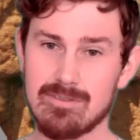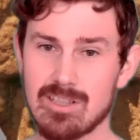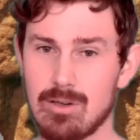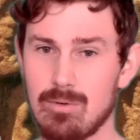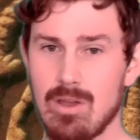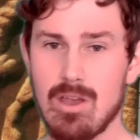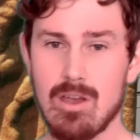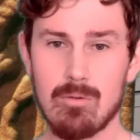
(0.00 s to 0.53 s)

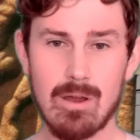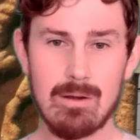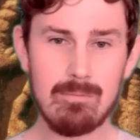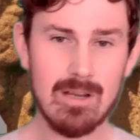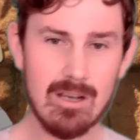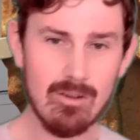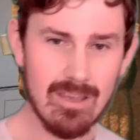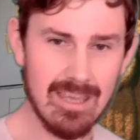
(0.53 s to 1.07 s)
So when
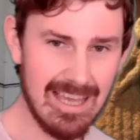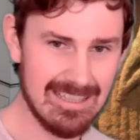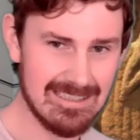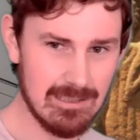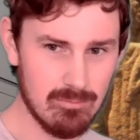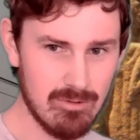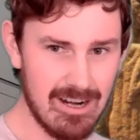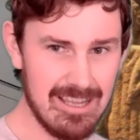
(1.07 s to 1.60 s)
we're looking
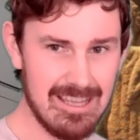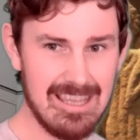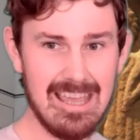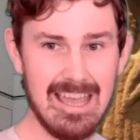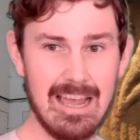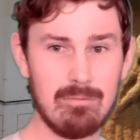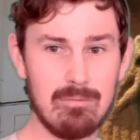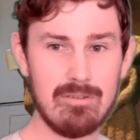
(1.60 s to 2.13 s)
at it right
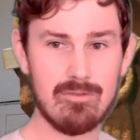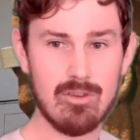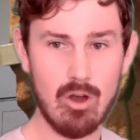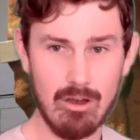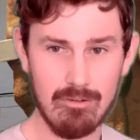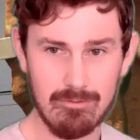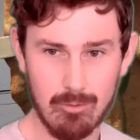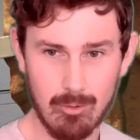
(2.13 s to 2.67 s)
here, we've
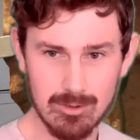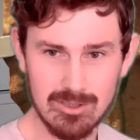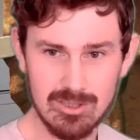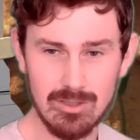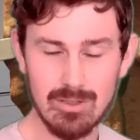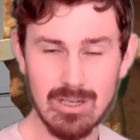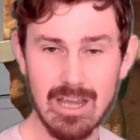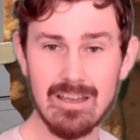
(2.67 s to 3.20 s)
got a
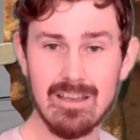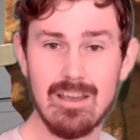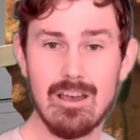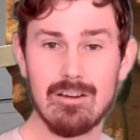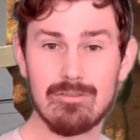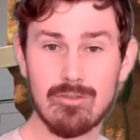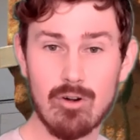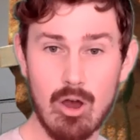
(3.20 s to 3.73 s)
Fortuna
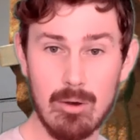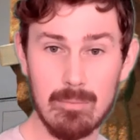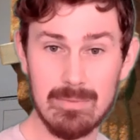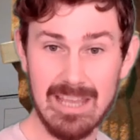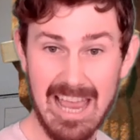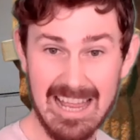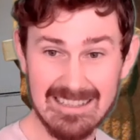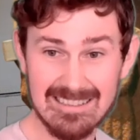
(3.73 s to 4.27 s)

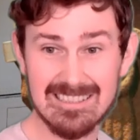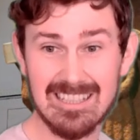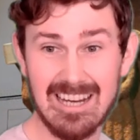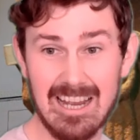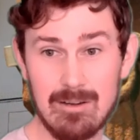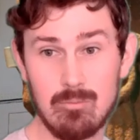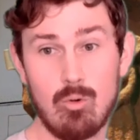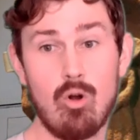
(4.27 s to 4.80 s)
from the
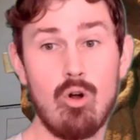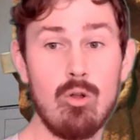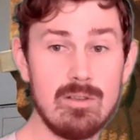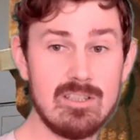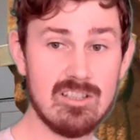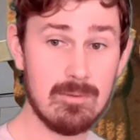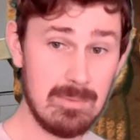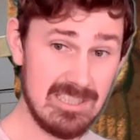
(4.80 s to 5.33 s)
Antonine Wall,
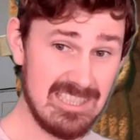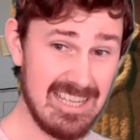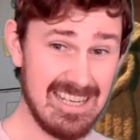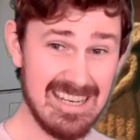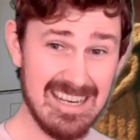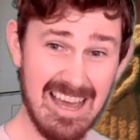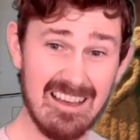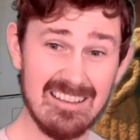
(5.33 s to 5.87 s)
which can be
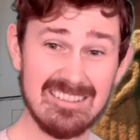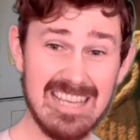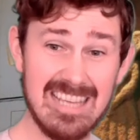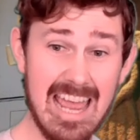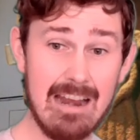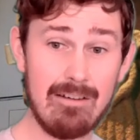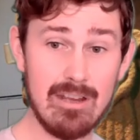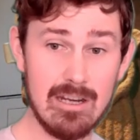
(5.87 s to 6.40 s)
seen in the
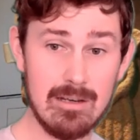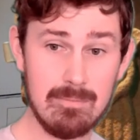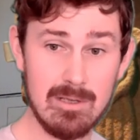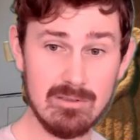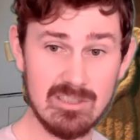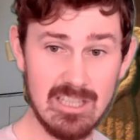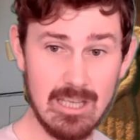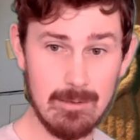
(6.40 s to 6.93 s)
Hunterian
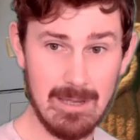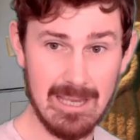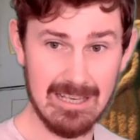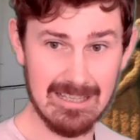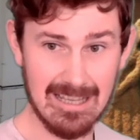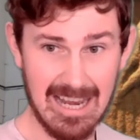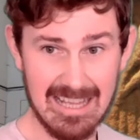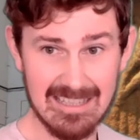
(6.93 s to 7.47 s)
Museum
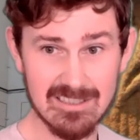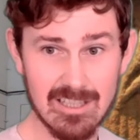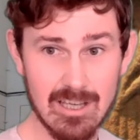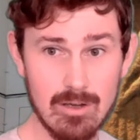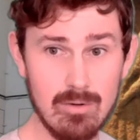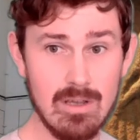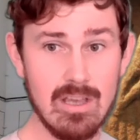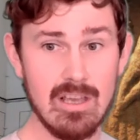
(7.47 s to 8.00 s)
in
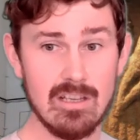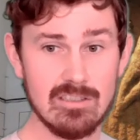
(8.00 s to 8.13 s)
Glasgow.